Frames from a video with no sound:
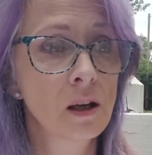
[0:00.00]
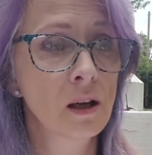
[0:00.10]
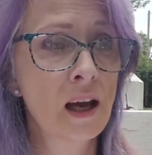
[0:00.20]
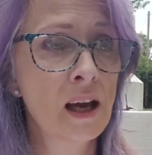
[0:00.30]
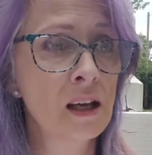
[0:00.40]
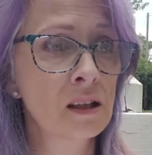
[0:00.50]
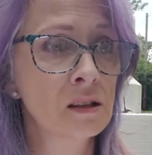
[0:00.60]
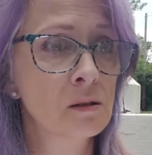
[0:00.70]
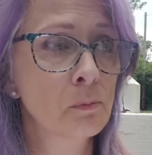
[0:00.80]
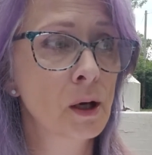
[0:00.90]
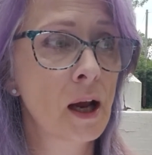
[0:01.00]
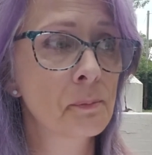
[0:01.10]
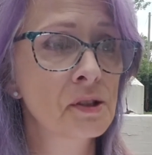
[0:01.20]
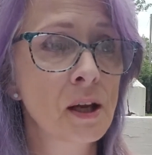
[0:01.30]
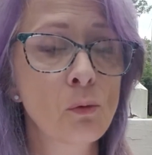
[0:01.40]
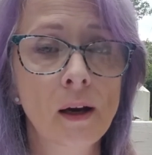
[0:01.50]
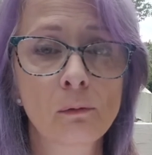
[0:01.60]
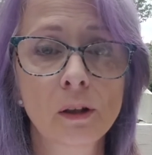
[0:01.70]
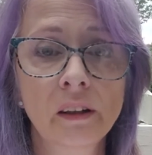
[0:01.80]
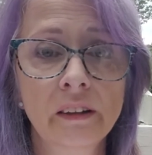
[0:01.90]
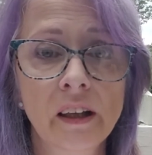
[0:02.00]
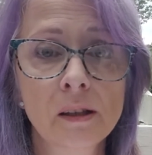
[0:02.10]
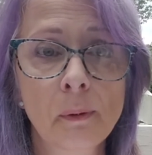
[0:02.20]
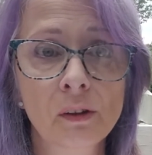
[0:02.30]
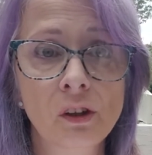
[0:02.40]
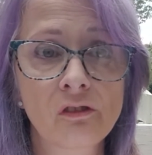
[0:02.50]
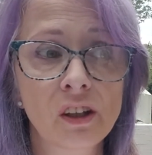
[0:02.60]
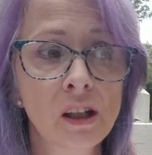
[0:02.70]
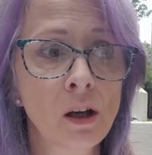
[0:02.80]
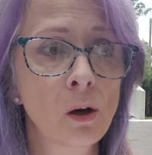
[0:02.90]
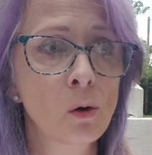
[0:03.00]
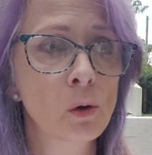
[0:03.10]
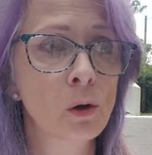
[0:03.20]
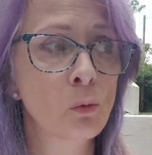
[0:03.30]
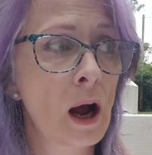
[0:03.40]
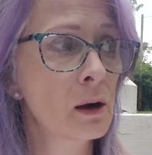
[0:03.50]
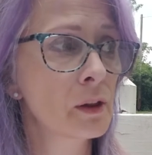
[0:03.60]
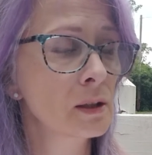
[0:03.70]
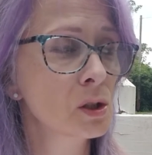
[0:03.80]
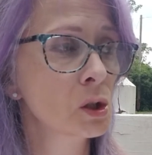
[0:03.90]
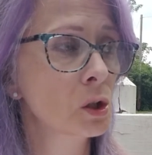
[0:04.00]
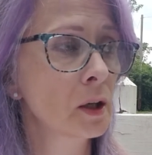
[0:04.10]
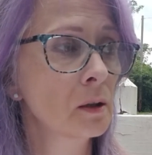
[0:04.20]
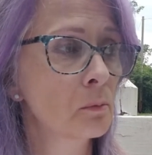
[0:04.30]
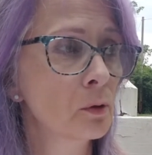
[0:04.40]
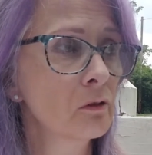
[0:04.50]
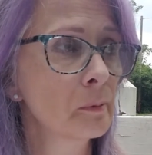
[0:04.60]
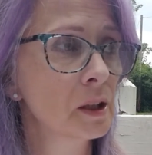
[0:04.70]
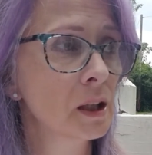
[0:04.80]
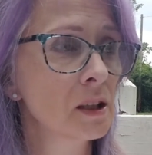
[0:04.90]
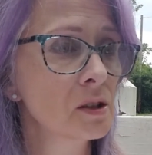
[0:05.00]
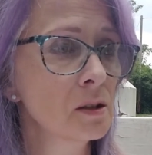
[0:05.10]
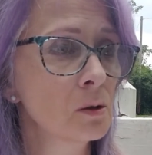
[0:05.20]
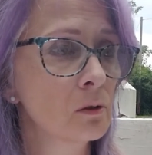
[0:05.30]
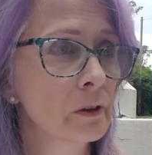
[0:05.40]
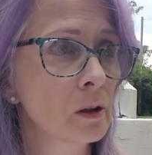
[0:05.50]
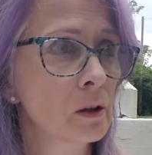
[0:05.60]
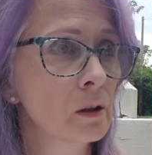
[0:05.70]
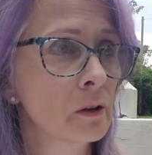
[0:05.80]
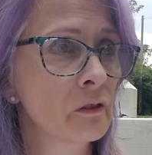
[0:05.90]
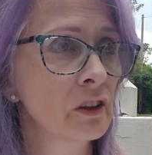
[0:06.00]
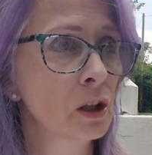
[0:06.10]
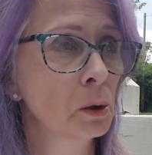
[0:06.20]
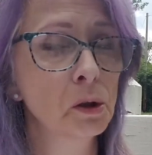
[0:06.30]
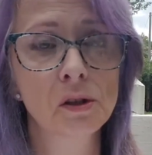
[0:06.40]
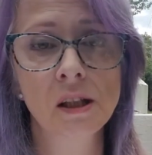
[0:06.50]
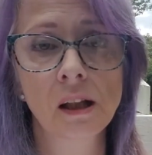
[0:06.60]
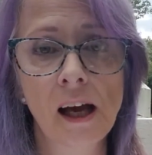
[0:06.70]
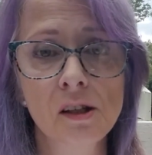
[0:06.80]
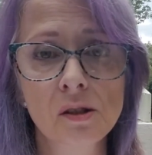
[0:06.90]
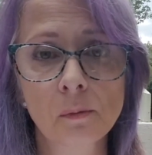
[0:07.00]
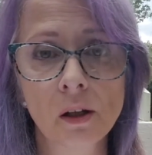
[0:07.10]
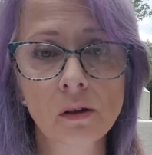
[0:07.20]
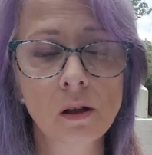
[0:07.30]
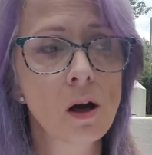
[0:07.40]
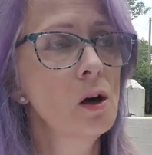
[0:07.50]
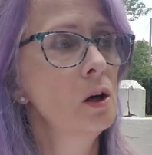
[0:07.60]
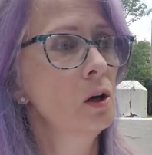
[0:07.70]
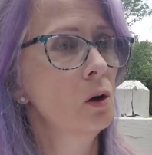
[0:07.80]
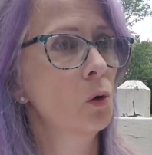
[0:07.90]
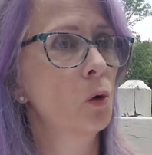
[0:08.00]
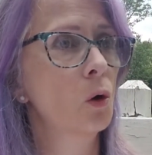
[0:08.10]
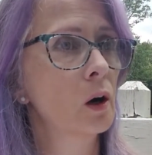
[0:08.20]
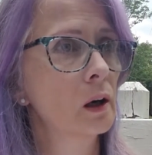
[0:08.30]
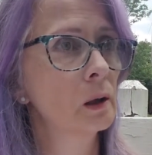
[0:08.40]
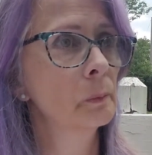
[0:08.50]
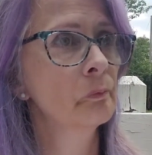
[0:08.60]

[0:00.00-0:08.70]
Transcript: and perhaps say what I really liked about the video, or wow, that's a great improvement that I see over the video you did last month, or